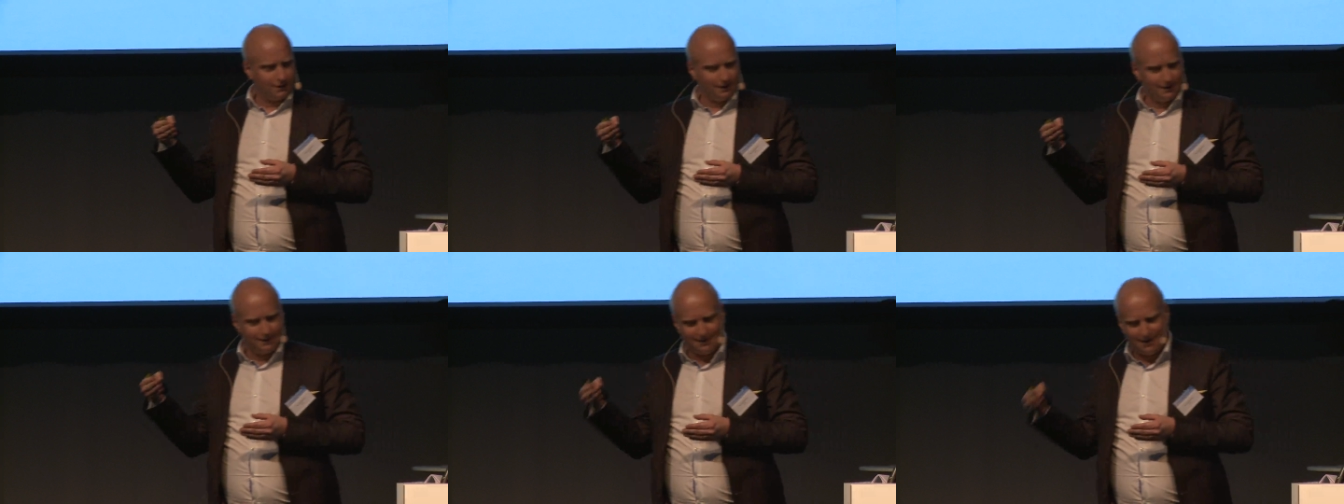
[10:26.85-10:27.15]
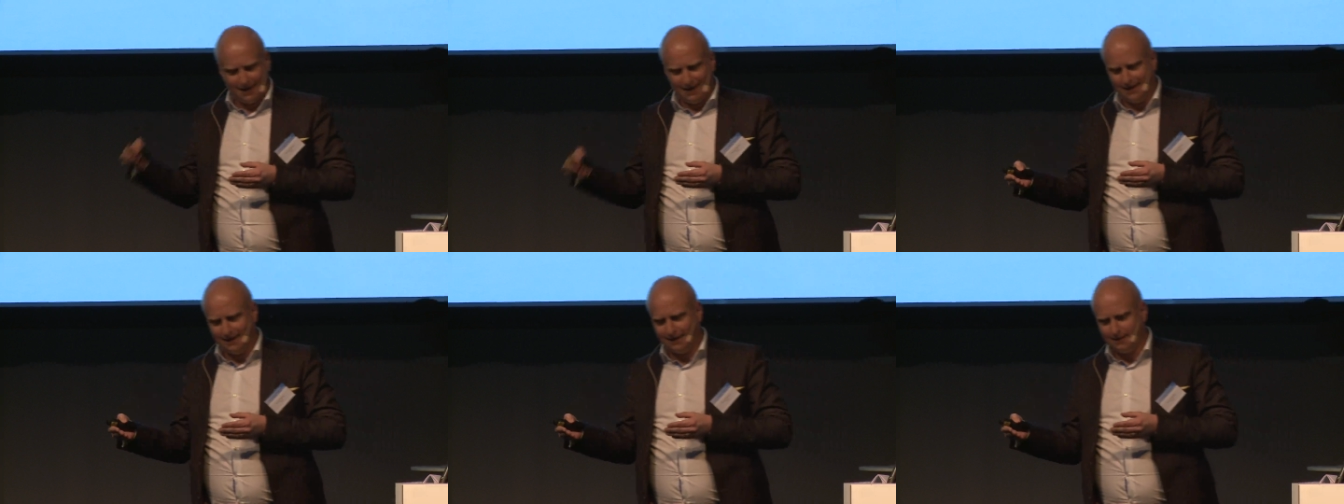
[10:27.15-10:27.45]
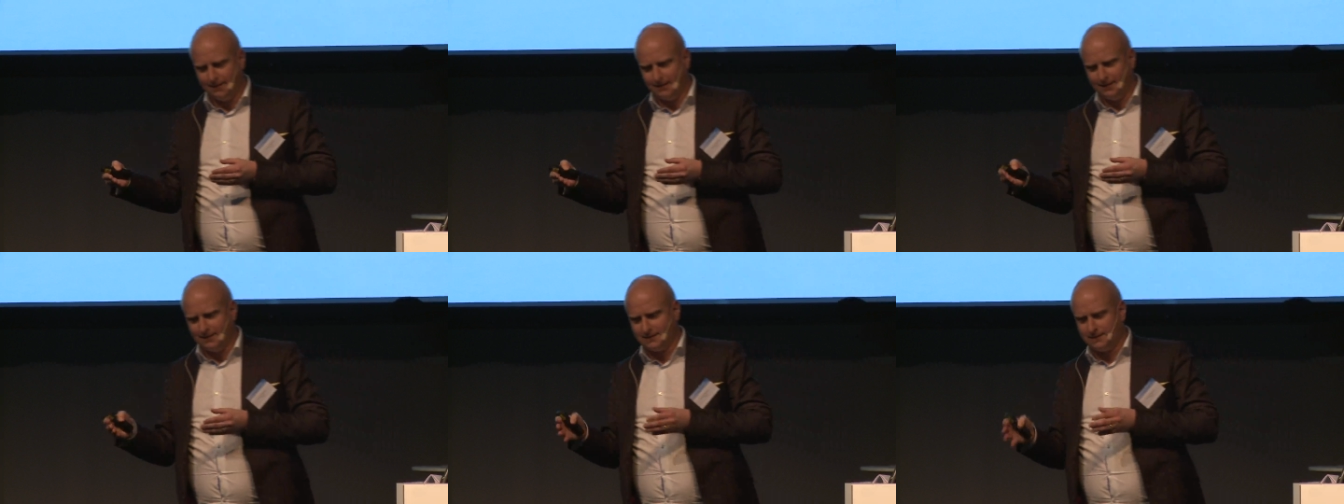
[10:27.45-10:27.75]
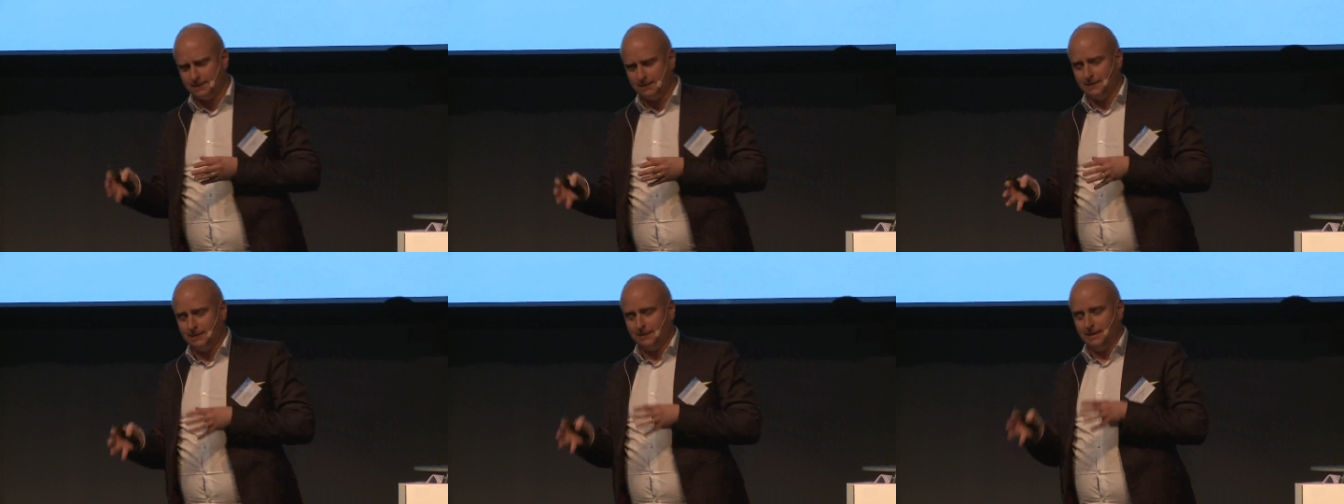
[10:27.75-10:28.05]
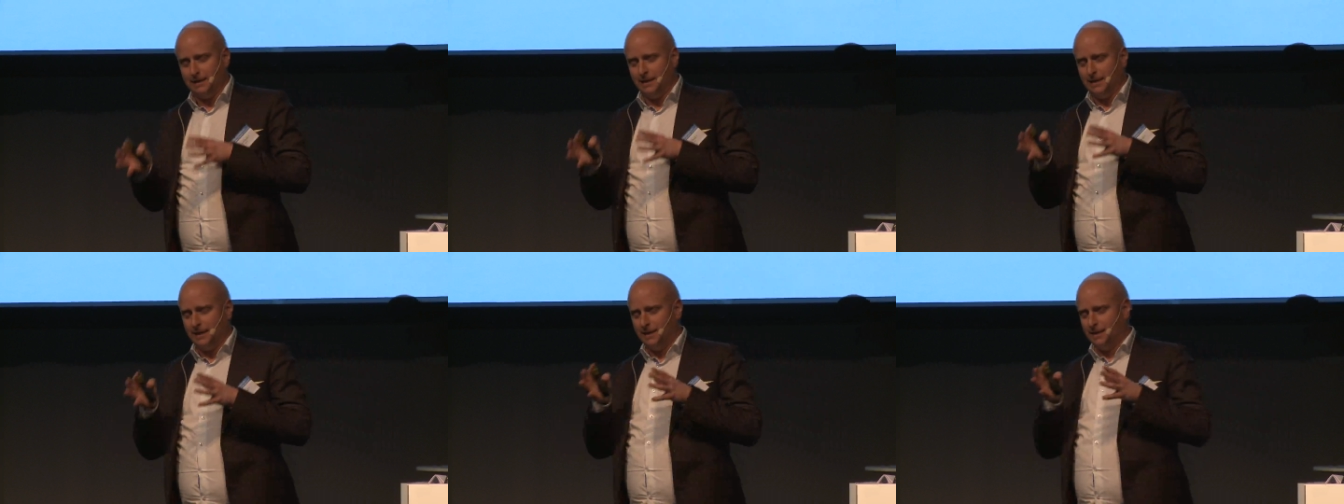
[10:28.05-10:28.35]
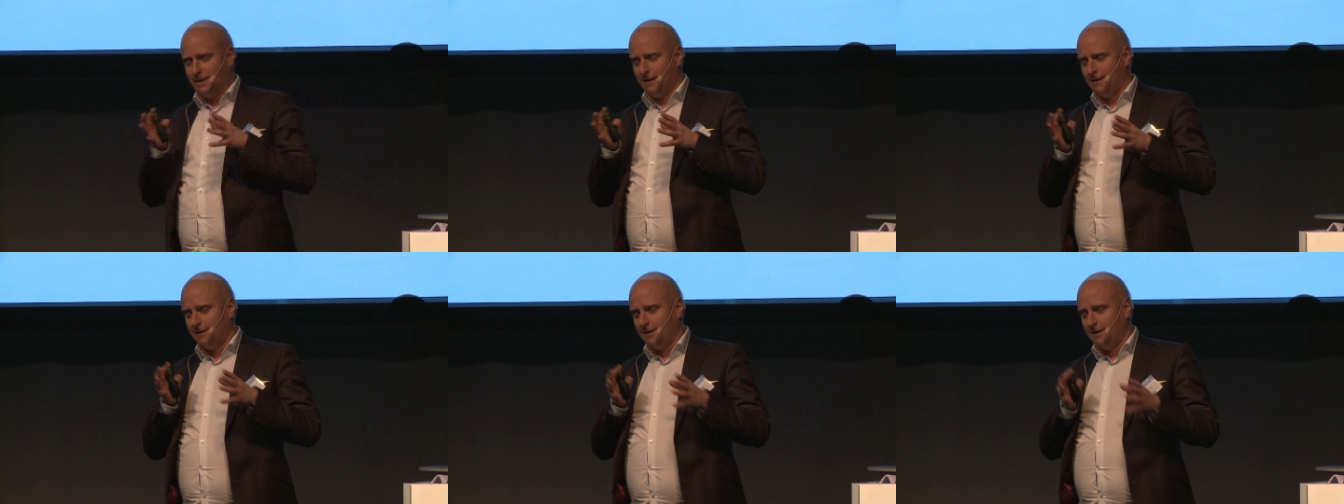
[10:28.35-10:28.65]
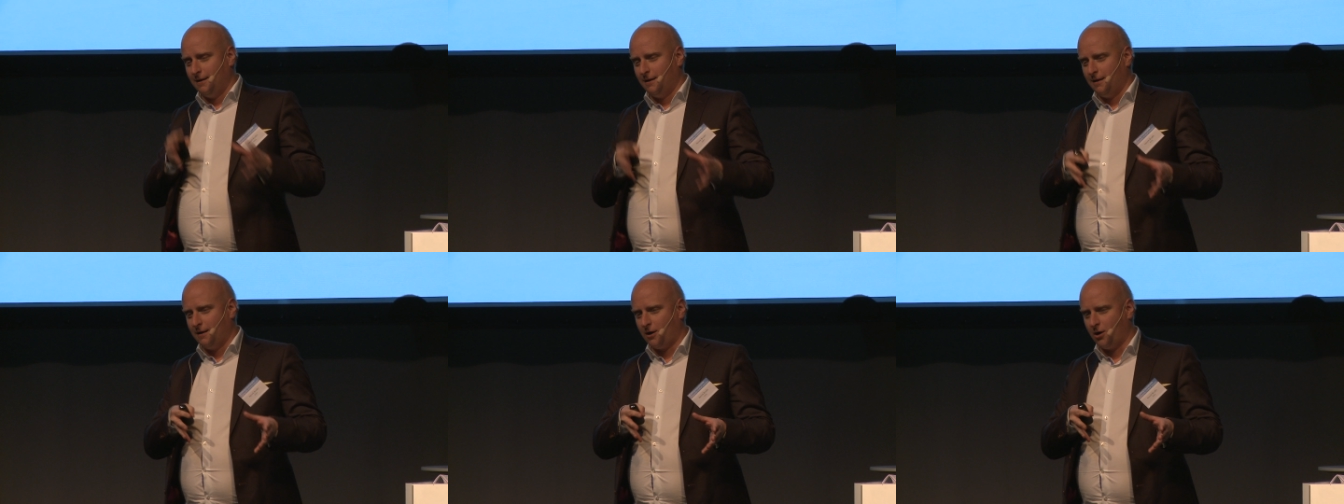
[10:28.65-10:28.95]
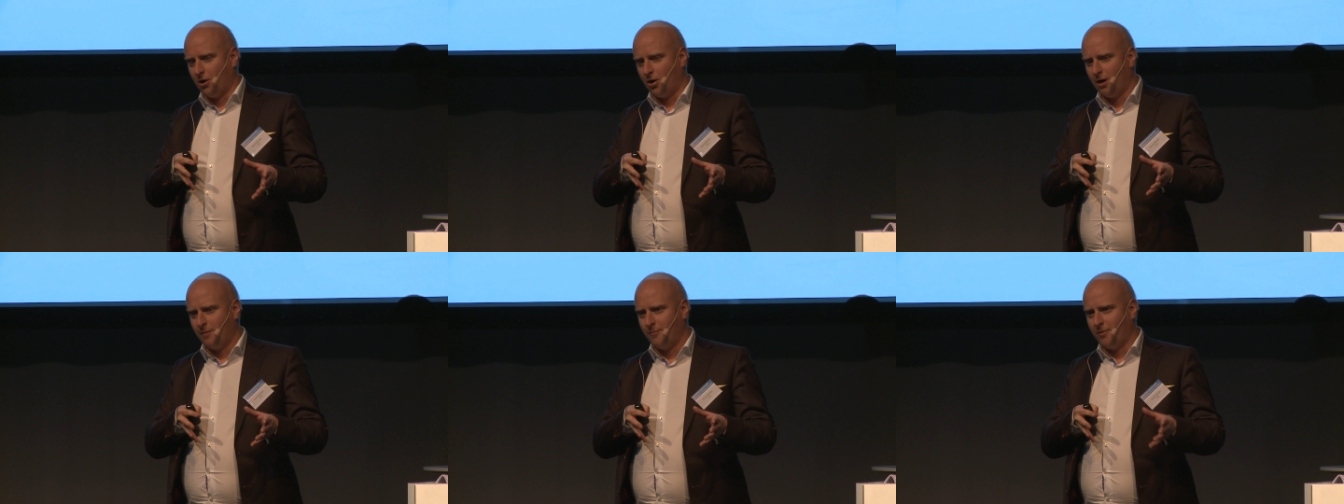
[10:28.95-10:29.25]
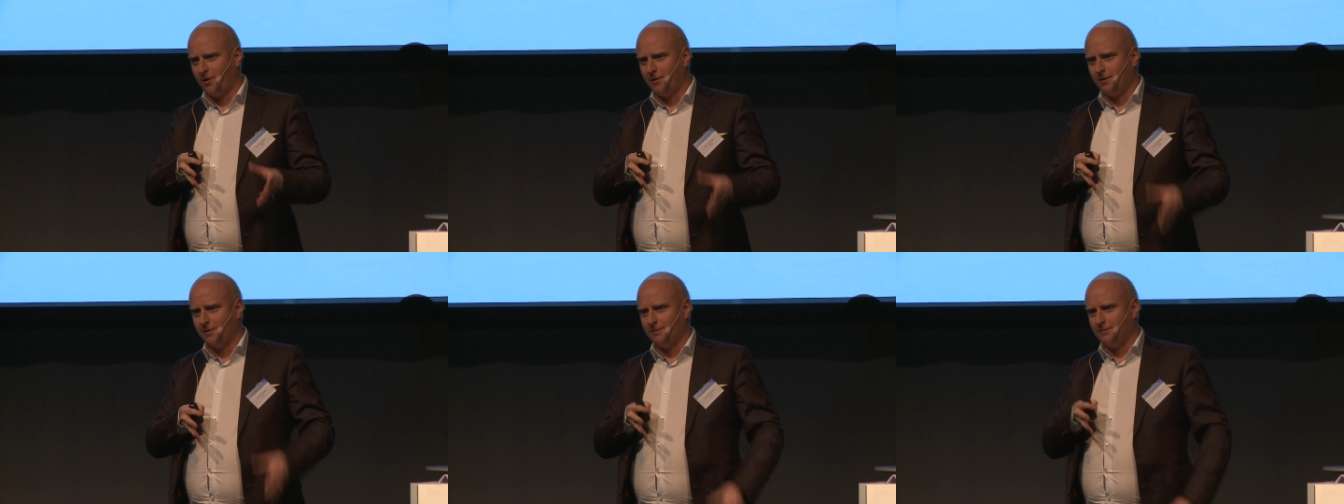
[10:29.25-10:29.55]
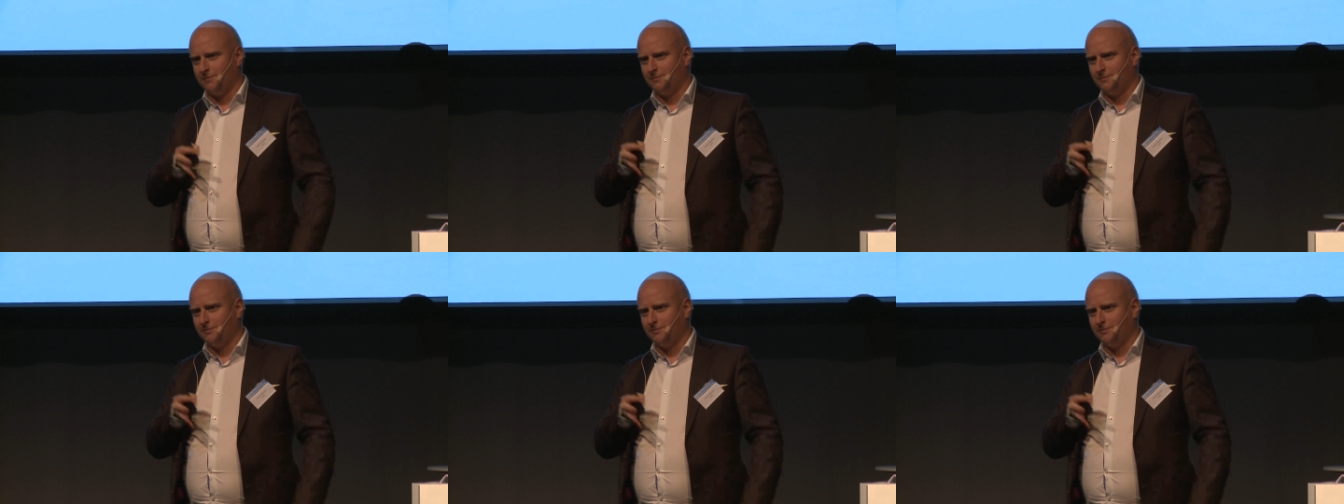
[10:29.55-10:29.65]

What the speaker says: and take this carbon,